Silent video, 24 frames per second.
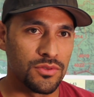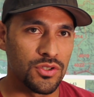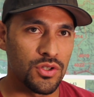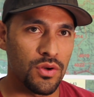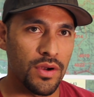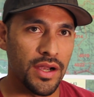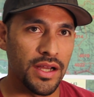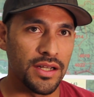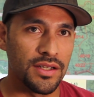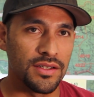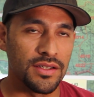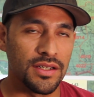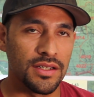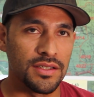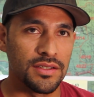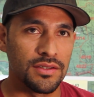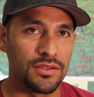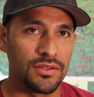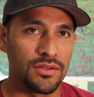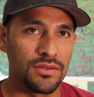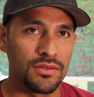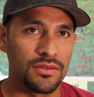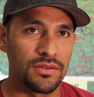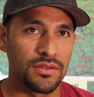trying
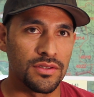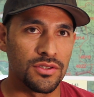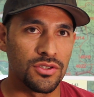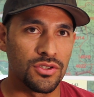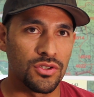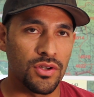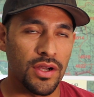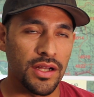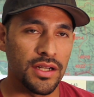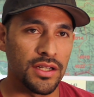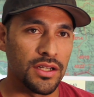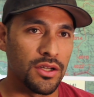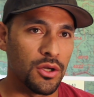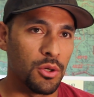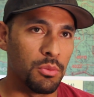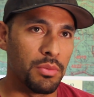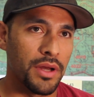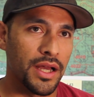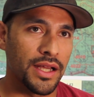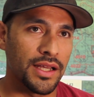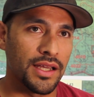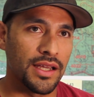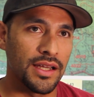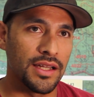to go
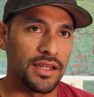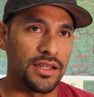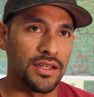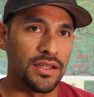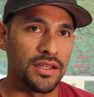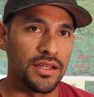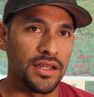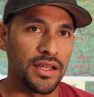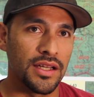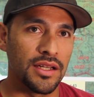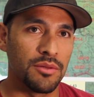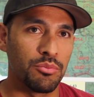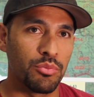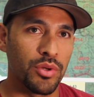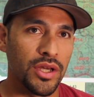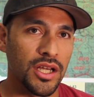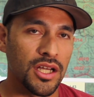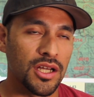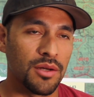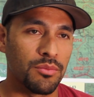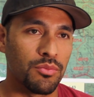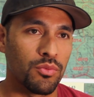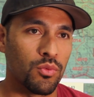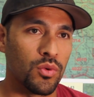back in and
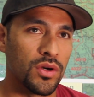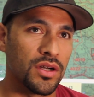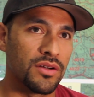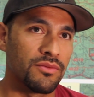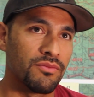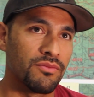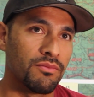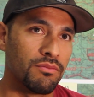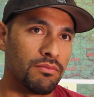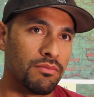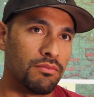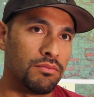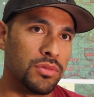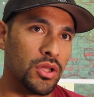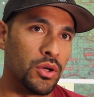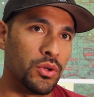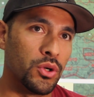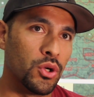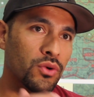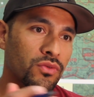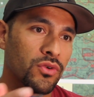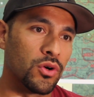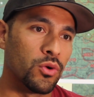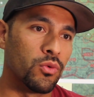pick up where it
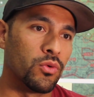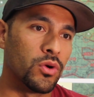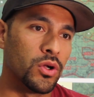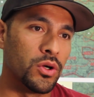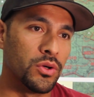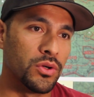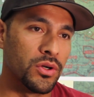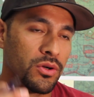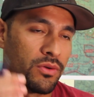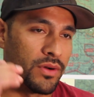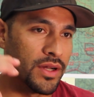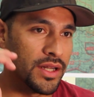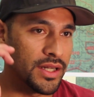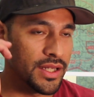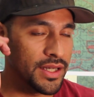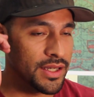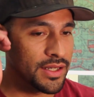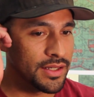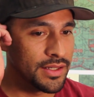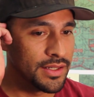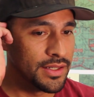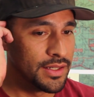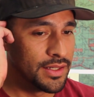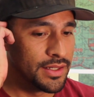blown over a road already,